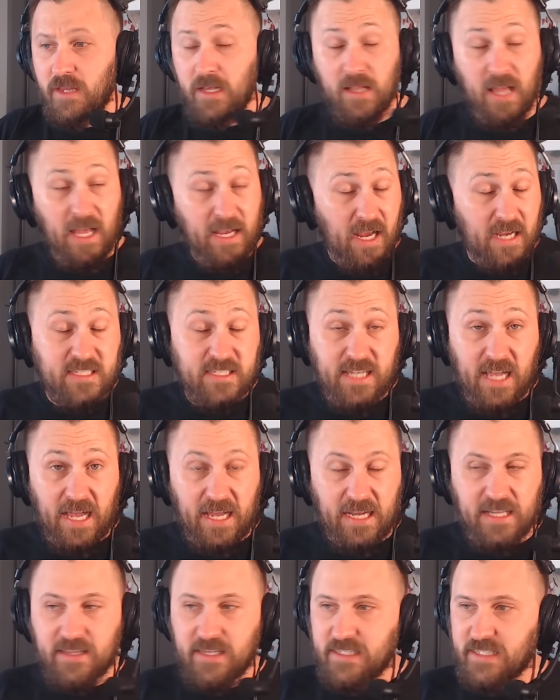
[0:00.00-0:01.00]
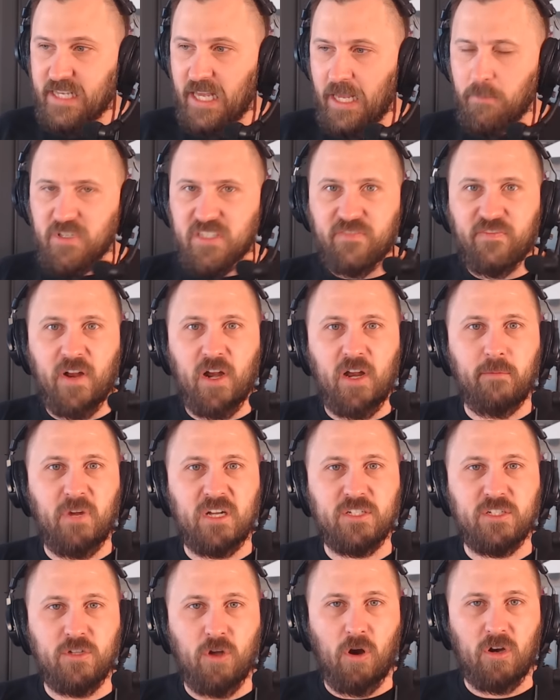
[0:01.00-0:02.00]
Like I said, this game is very
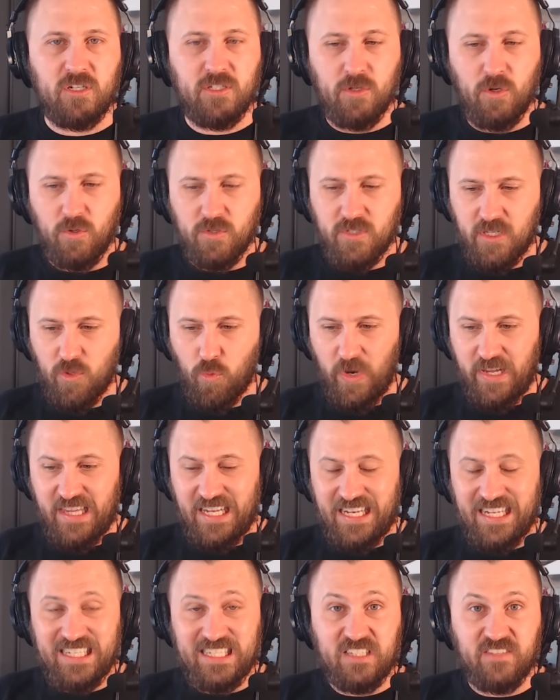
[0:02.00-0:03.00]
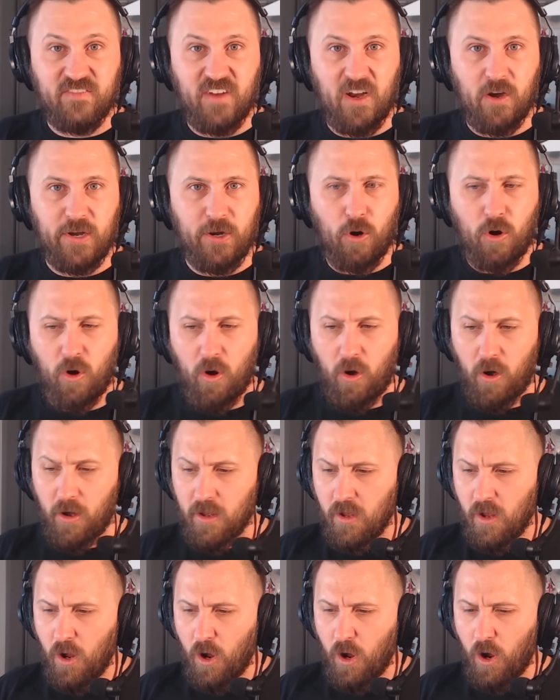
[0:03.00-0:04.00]
much Dark Souls in the way that it is very hard.
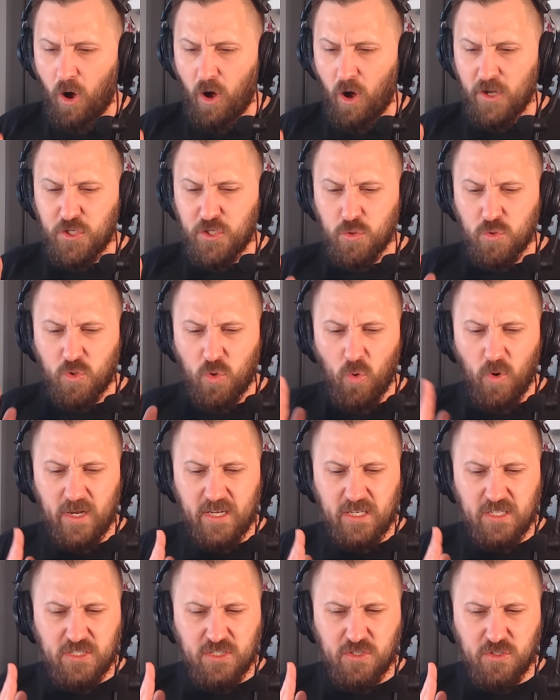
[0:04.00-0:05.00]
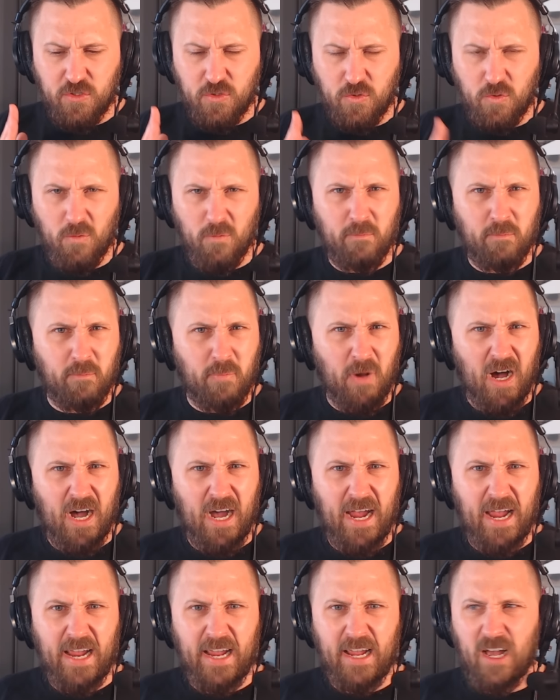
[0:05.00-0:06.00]
Are you going to
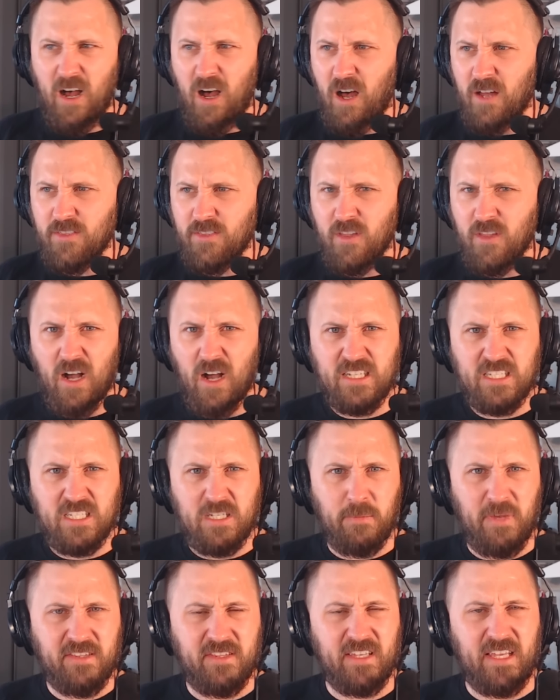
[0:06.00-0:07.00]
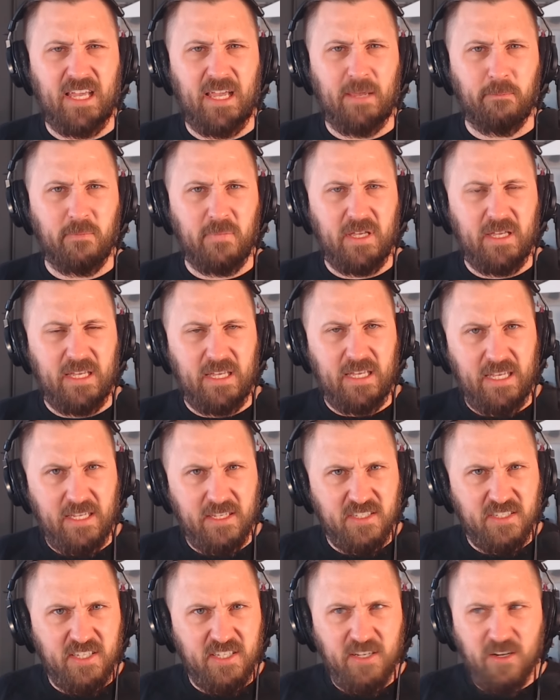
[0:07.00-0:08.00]
buy unlocks to make the game
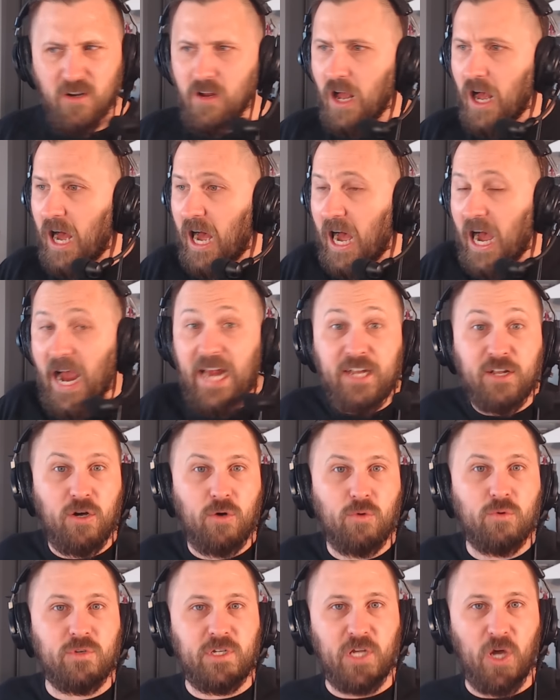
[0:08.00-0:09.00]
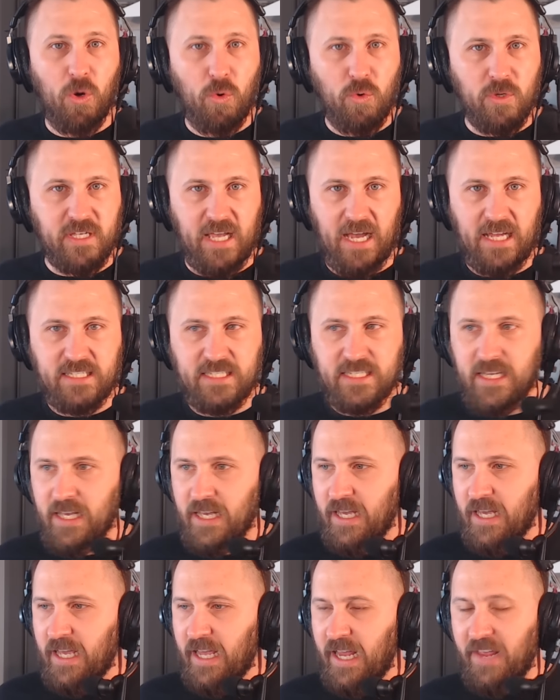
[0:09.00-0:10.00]
easier? I don't know yet.
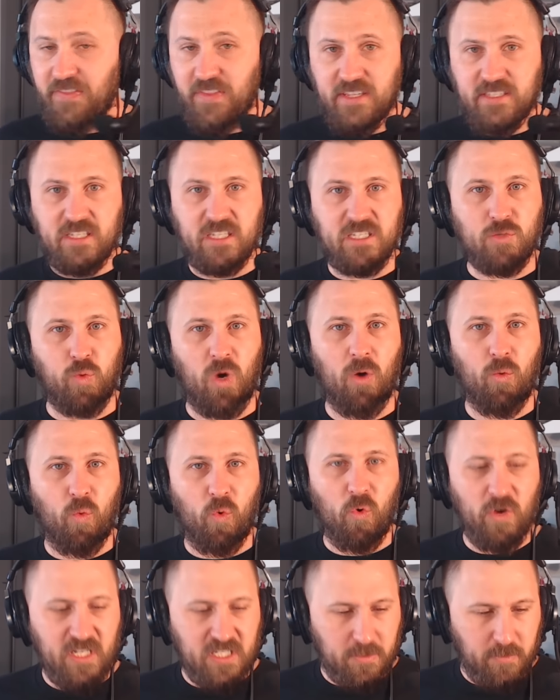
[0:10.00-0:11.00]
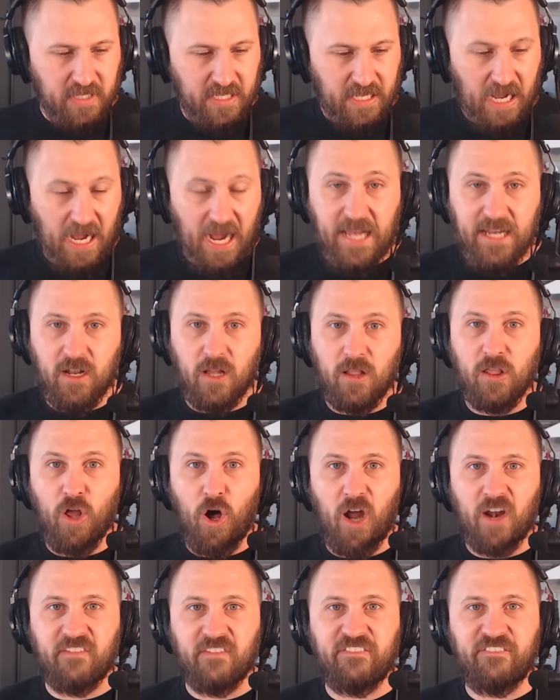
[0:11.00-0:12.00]
And this is what worries me. I had a
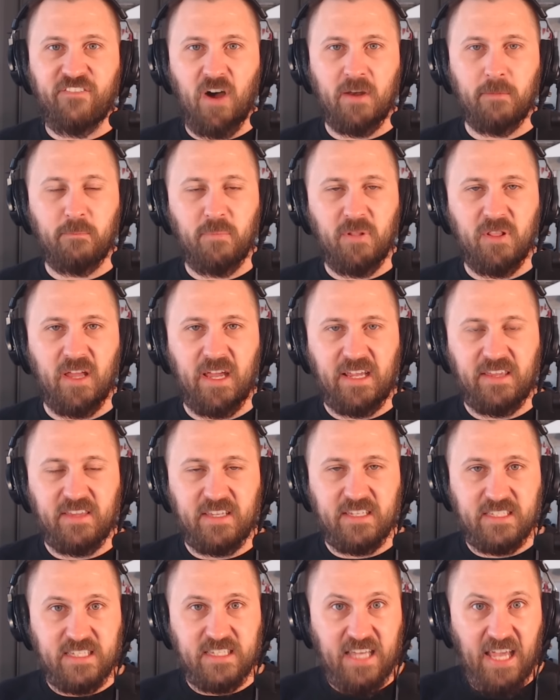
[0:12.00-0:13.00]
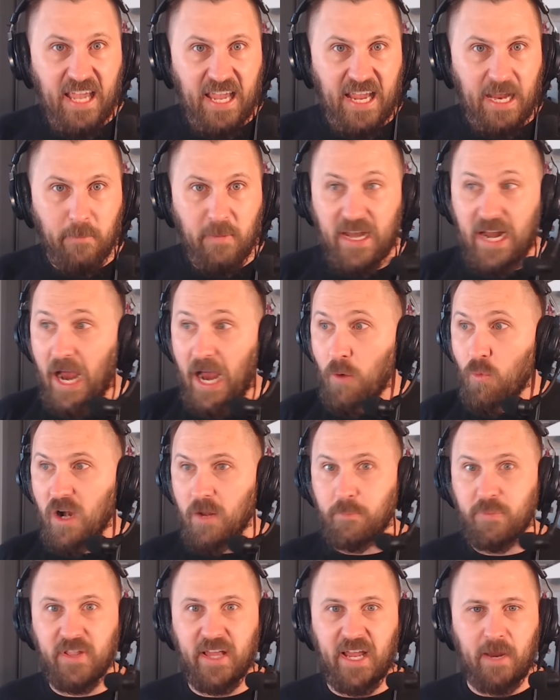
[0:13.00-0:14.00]
lot of fun playing this game, and I
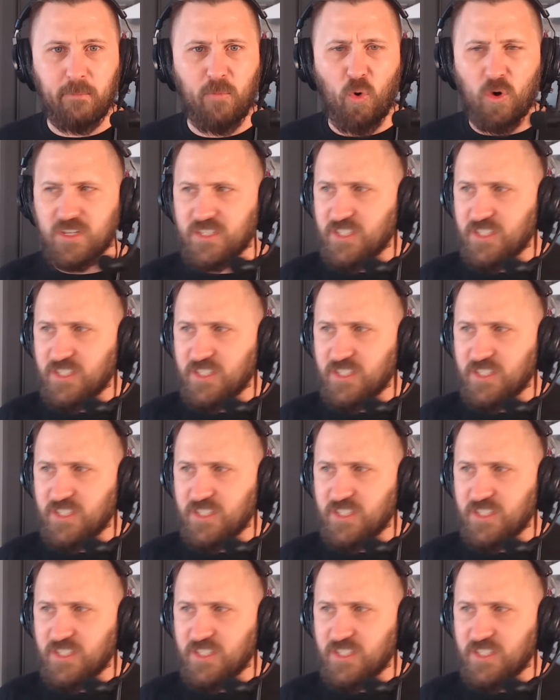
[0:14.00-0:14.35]
want to play it more,